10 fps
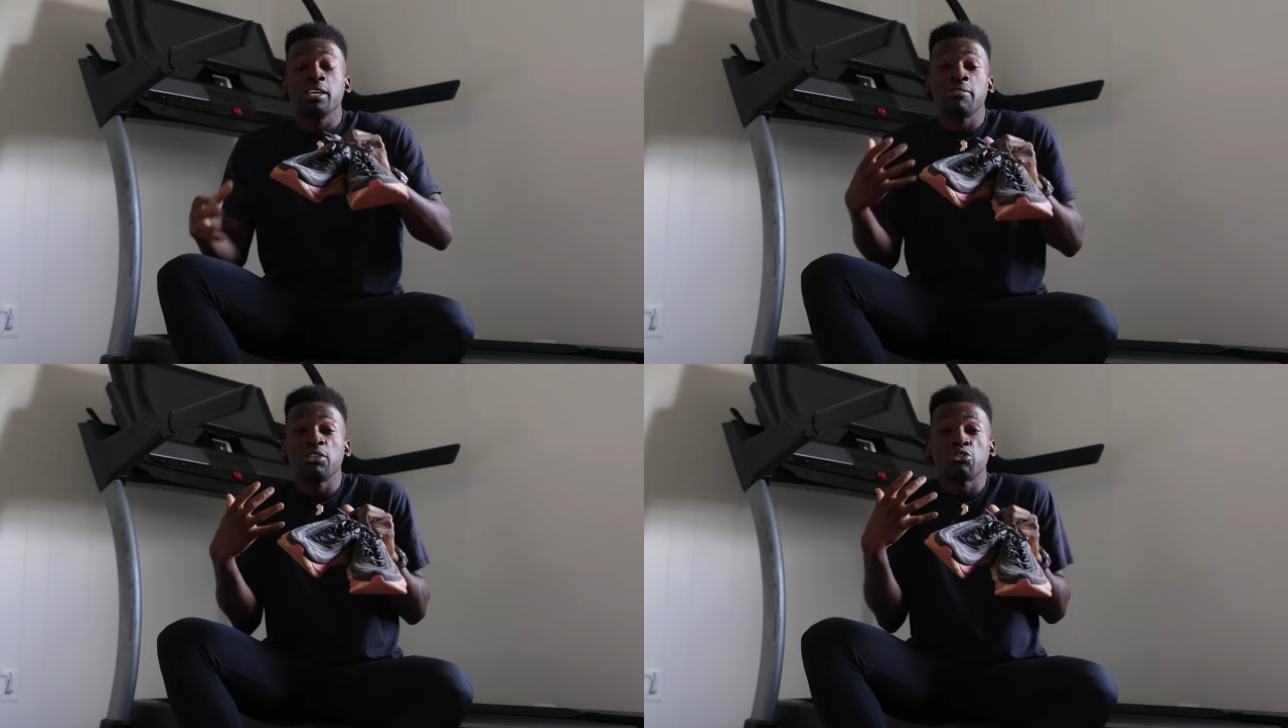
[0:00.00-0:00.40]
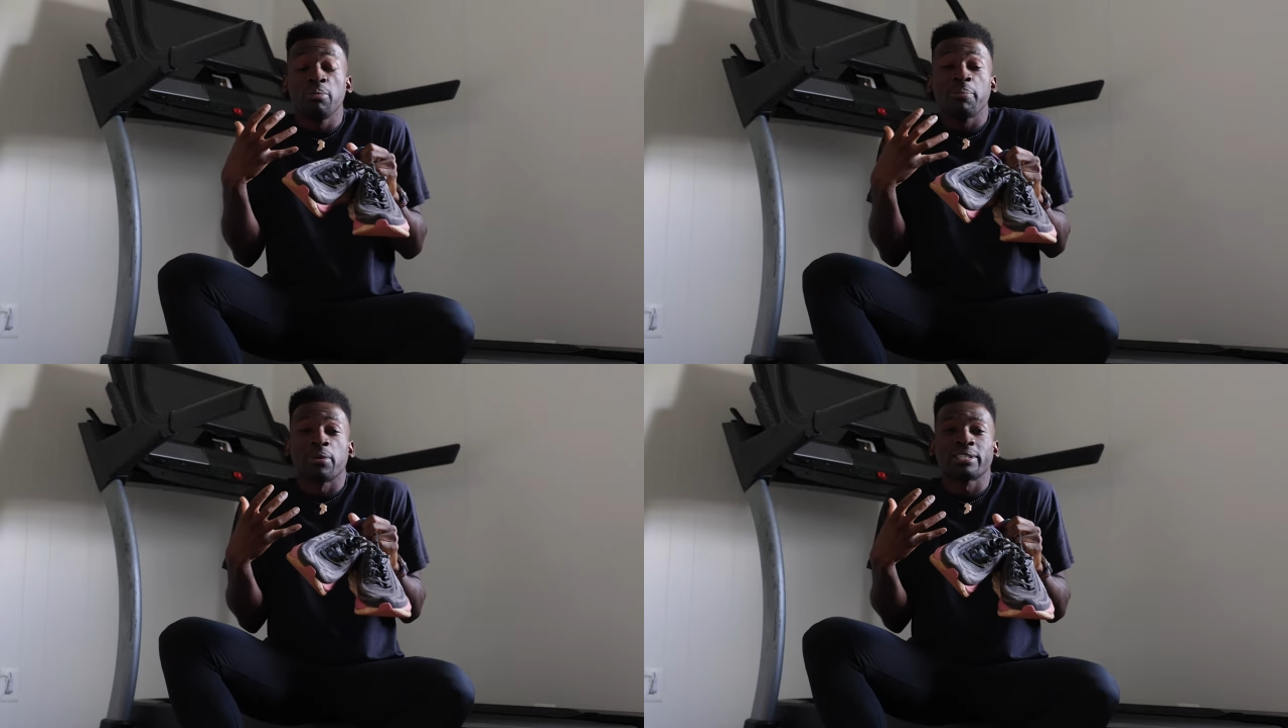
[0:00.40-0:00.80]
Even to
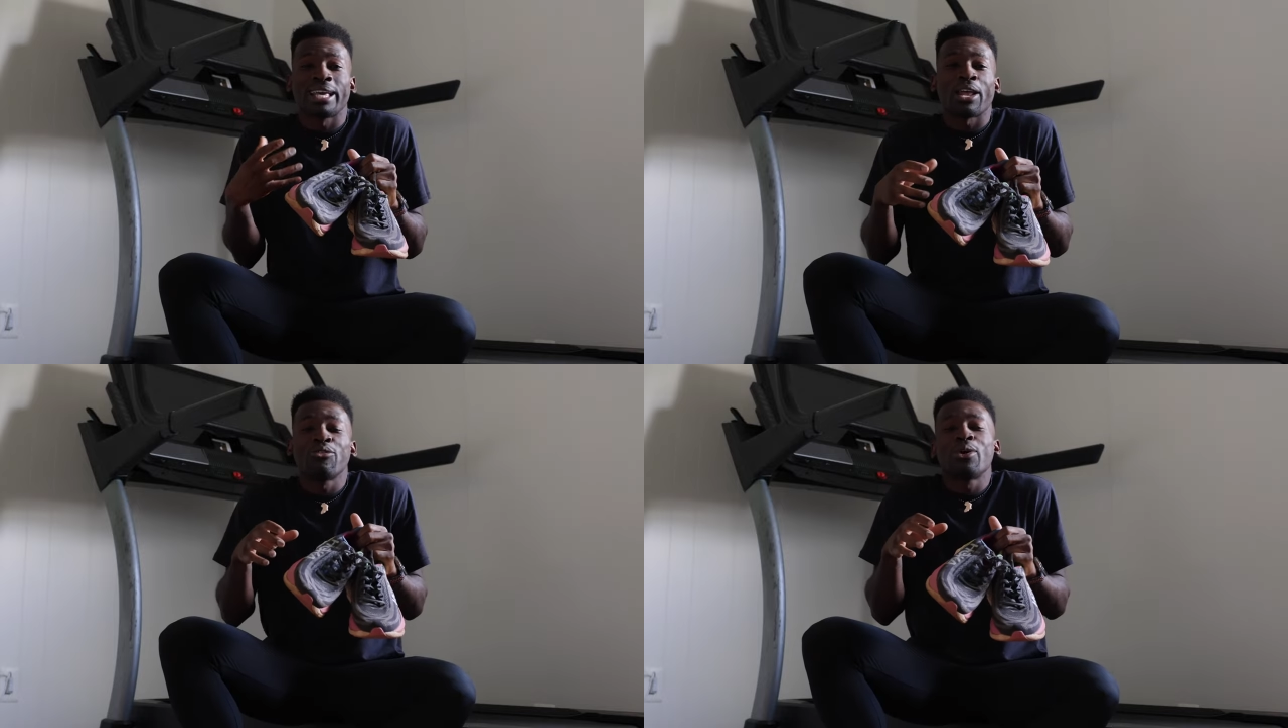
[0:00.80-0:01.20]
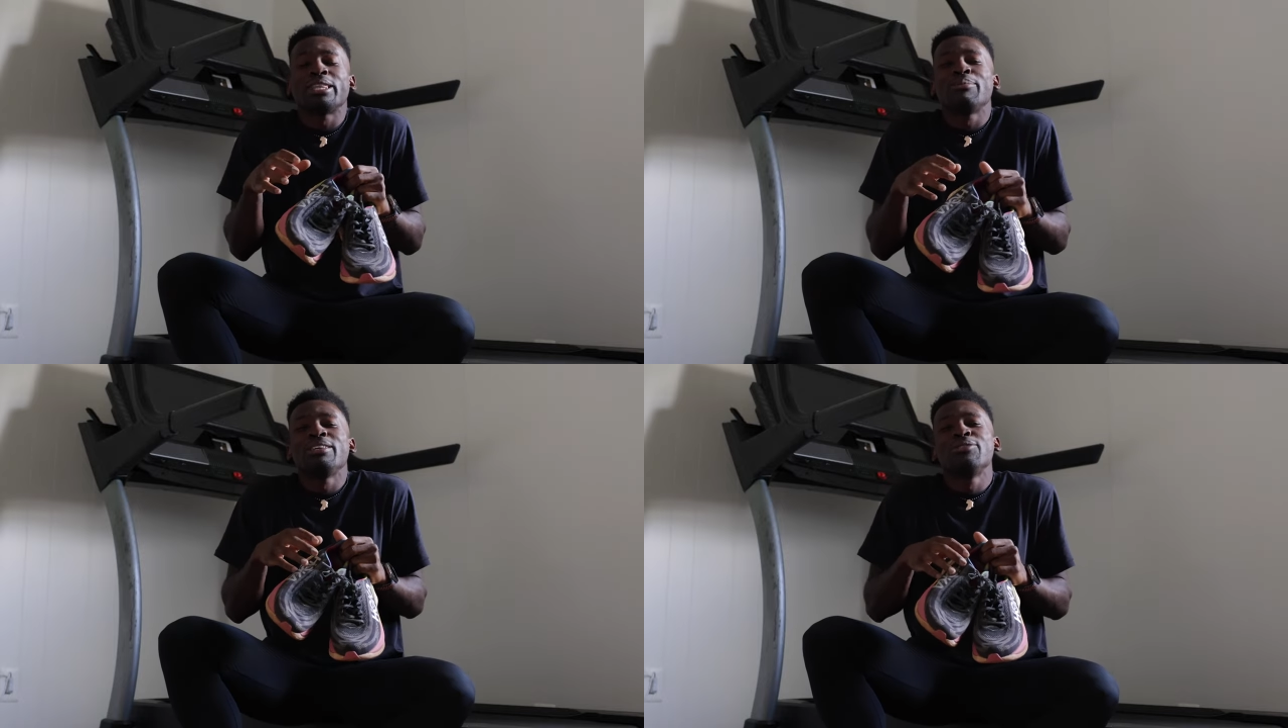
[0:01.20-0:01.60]
me personally, I don't want
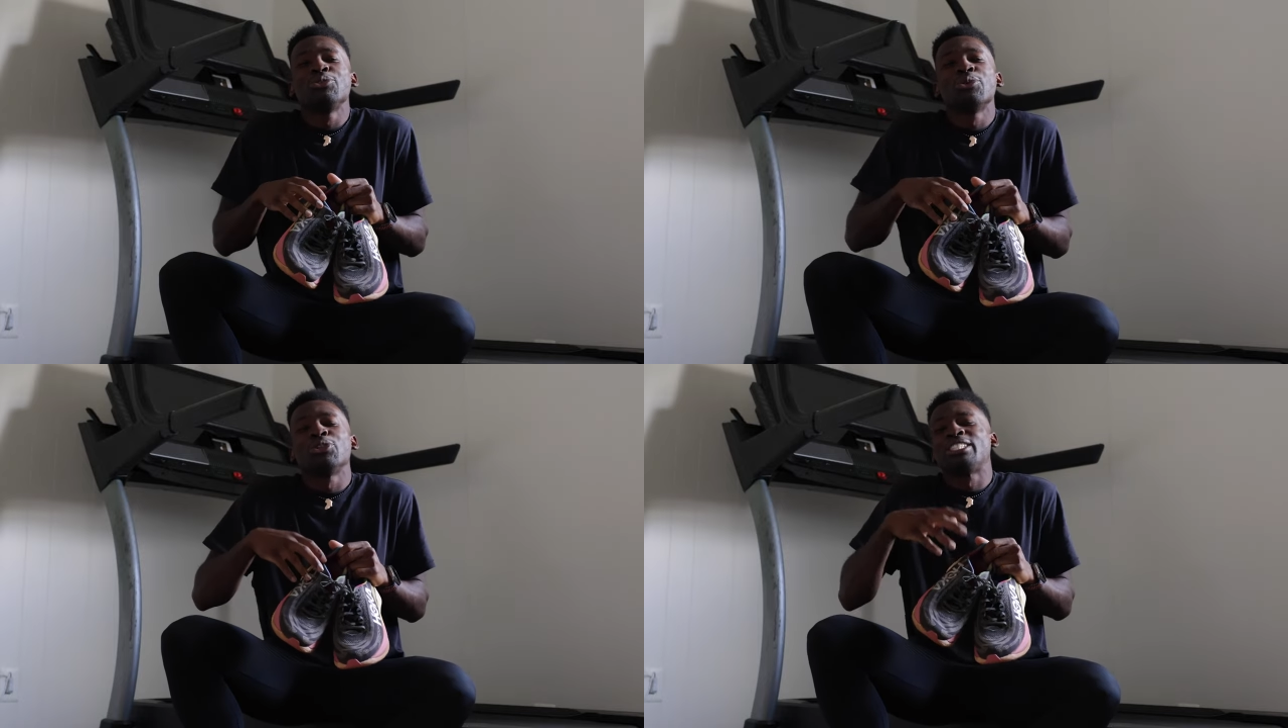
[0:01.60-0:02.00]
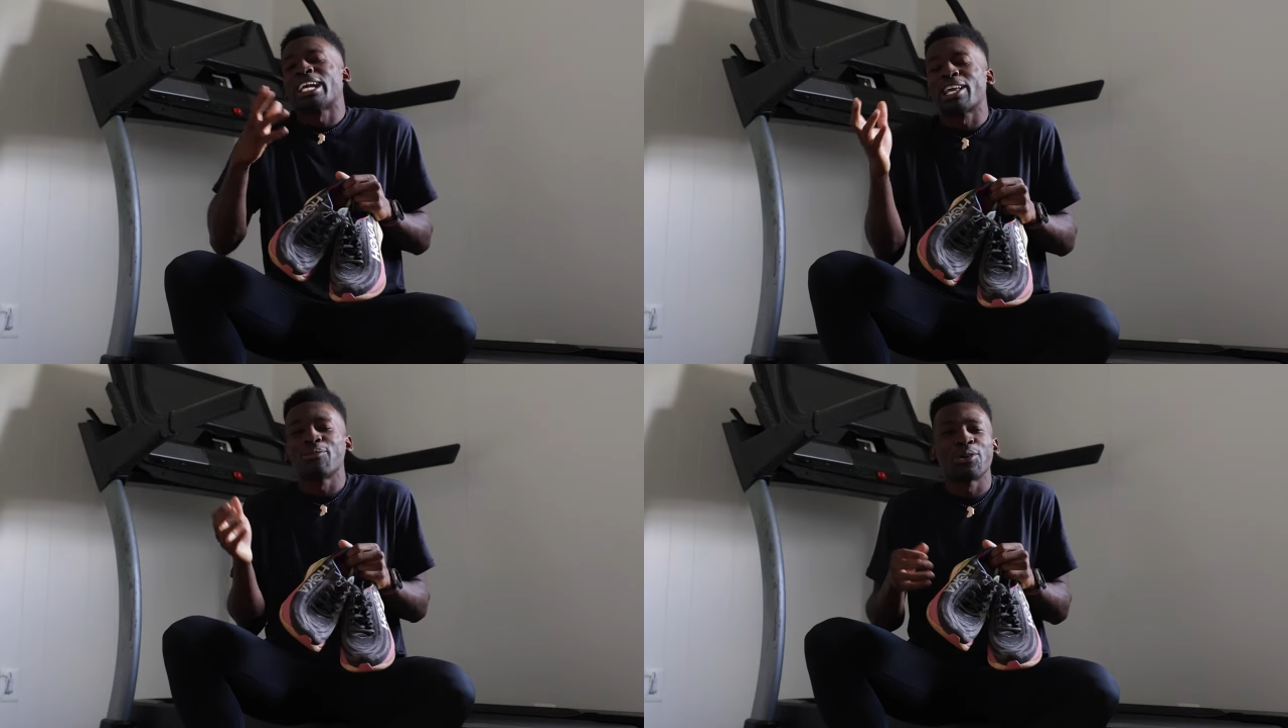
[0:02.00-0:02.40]
them to even do a
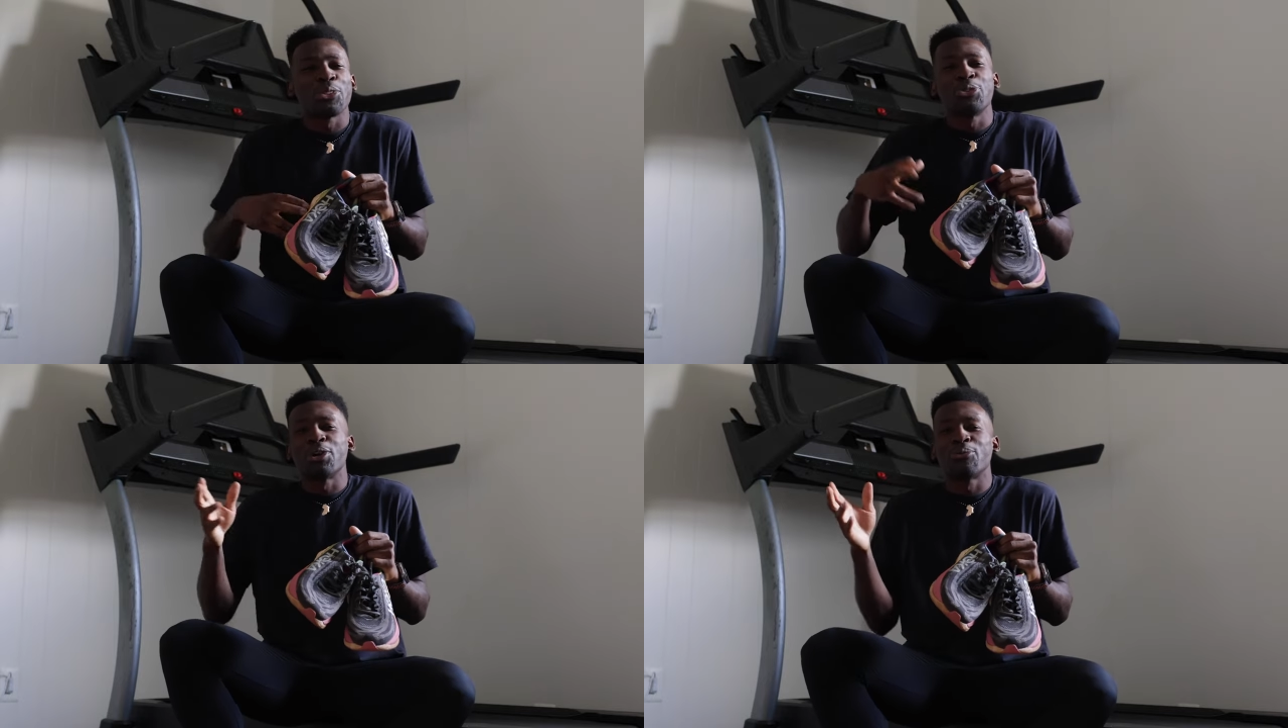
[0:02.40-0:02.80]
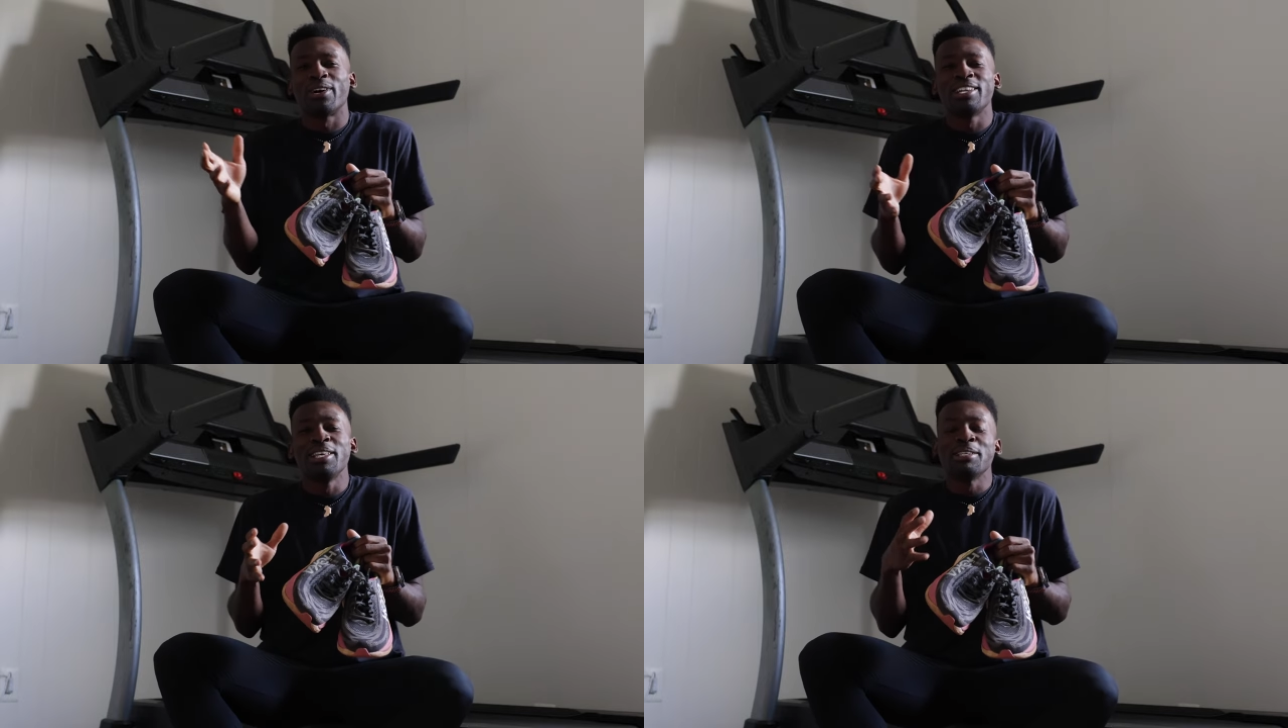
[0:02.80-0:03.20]
second one or third one.